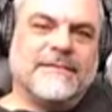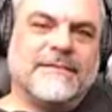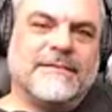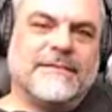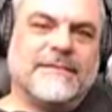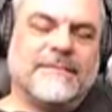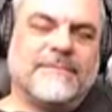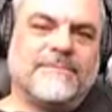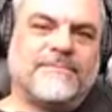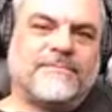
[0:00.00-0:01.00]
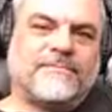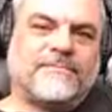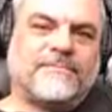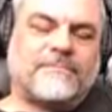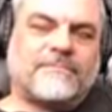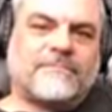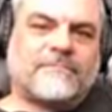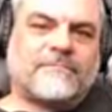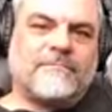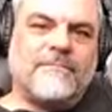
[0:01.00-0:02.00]

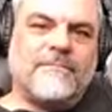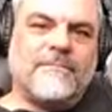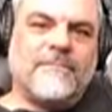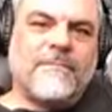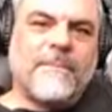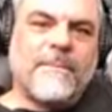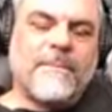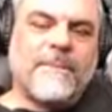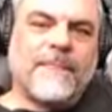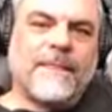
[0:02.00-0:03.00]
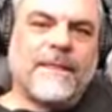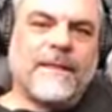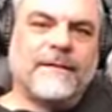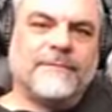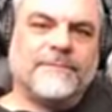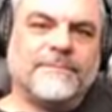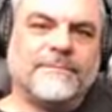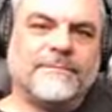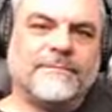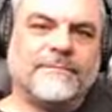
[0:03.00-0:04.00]

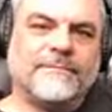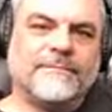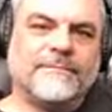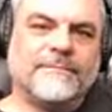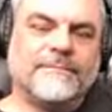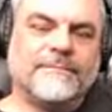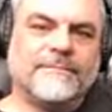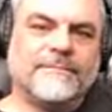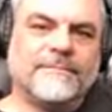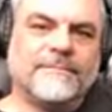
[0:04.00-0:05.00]
The person shown says nothing.